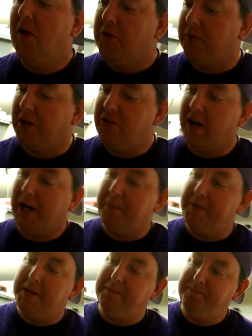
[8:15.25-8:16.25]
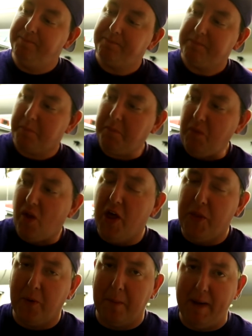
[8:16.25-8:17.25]
So I check them then, I
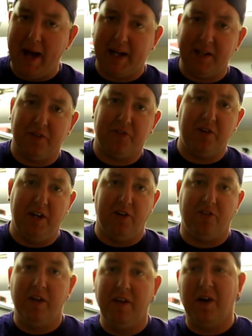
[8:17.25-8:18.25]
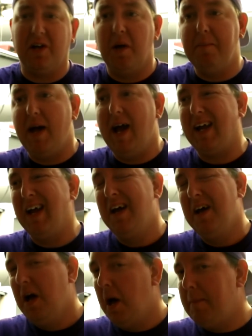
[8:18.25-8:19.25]
throw them back in the fridge. And I'll come back
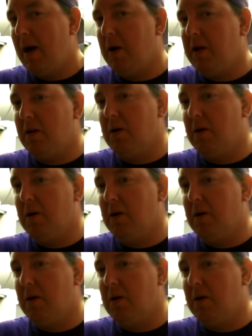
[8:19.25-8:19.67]
about,